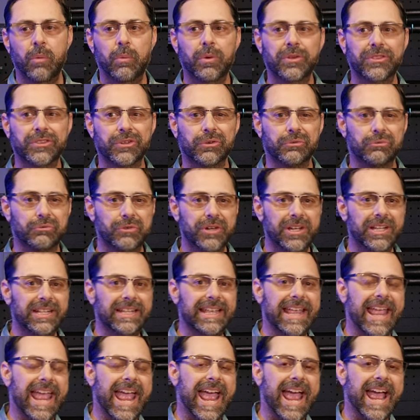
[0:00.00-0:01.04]
What they're
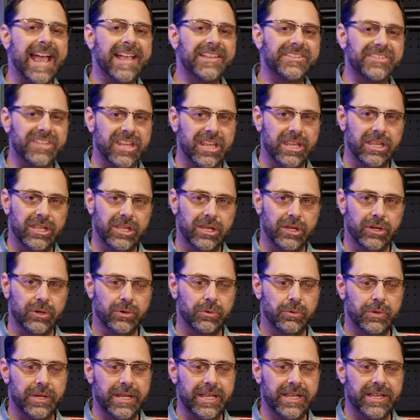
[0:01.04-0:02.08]
really asking
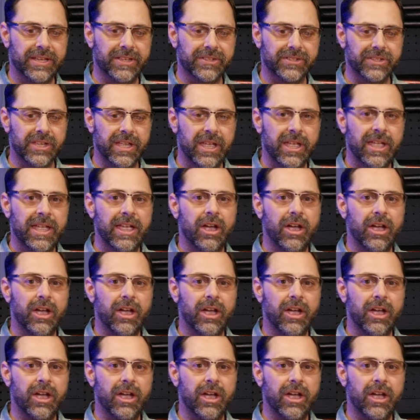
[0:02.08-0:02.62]
you is,